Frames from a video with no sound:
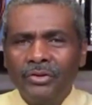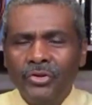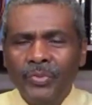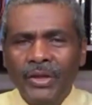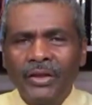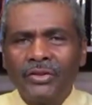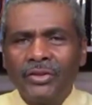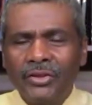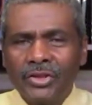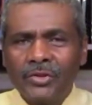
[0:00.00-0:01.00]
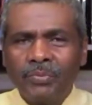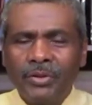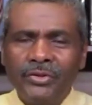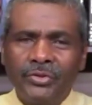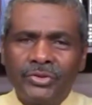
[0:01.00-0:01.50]
you begin to
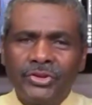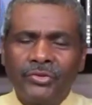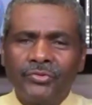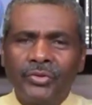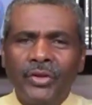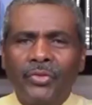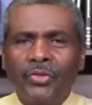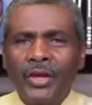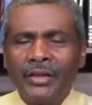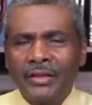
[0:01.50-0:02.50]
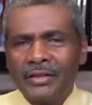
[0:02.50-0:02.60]
discipline your children and think